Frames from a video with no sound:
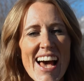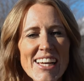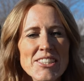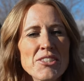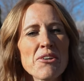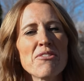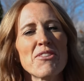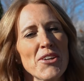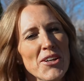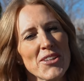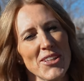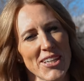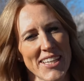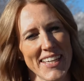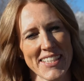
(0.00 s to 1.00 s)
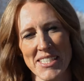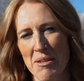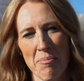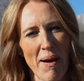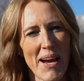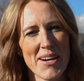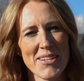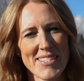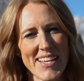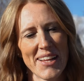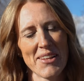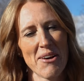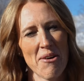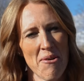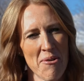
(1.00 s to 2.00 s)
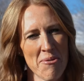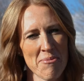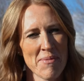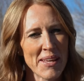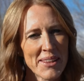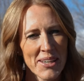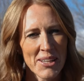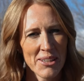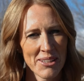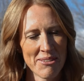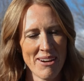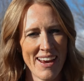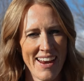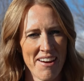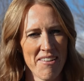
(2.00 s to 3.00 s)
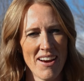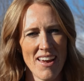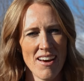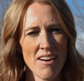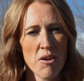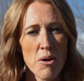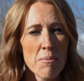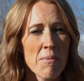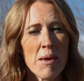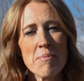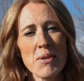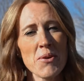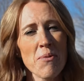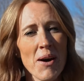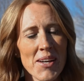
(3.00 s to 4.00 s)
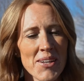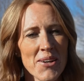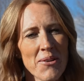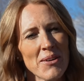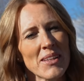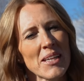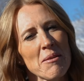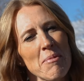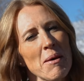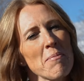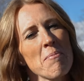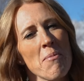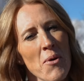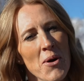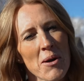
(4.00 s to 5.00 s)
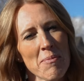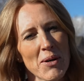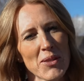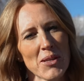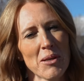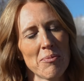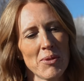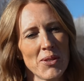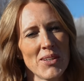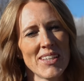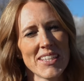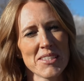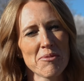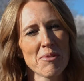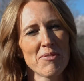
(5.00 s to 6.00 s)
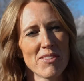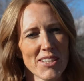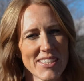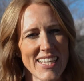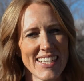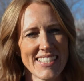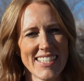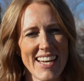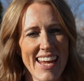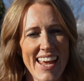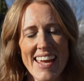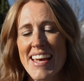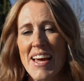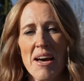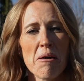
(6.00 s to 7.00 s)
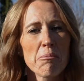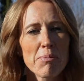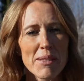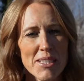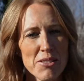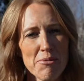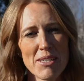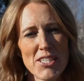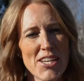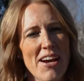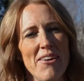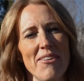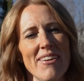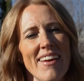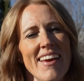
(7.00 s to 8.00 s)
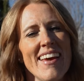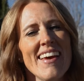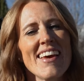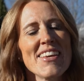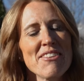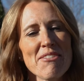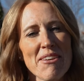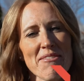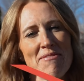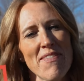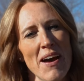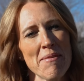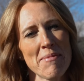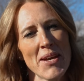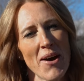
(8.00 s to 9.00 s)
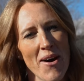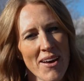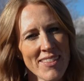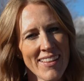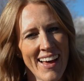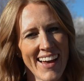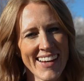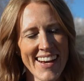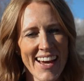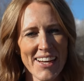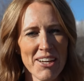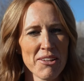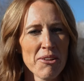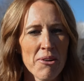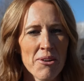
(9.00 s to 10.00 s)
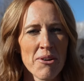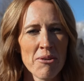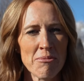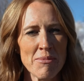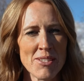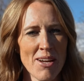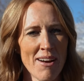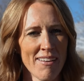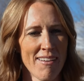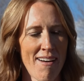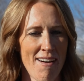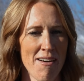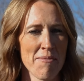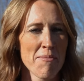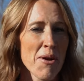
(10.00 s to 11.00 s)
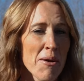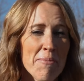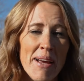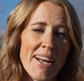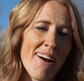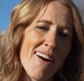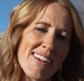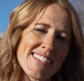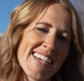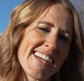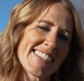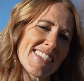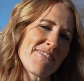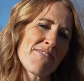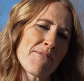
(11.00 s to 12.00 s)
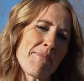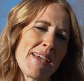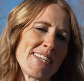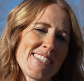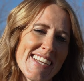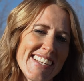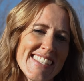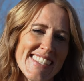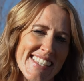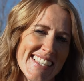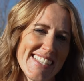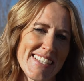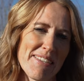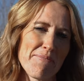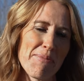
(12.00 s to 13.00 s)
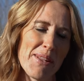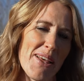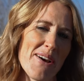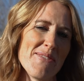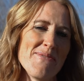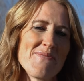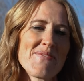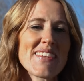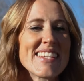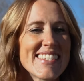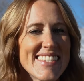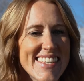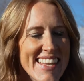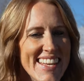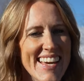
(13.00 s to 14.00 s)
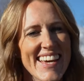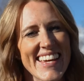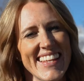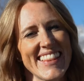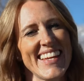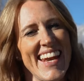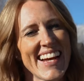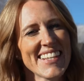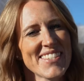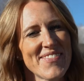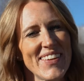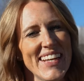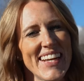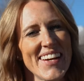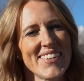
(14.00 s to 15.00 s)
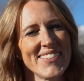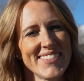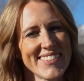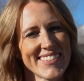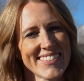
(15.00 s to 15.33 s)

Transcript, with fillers: And so if you're looking to buy or sell a home in the Kelowna area, or maybe you want to know a little bit more about the communities we've looked at today, please reach out. You can find me online at kelownahomes.com or my contact information is listed below. See ya in the next video.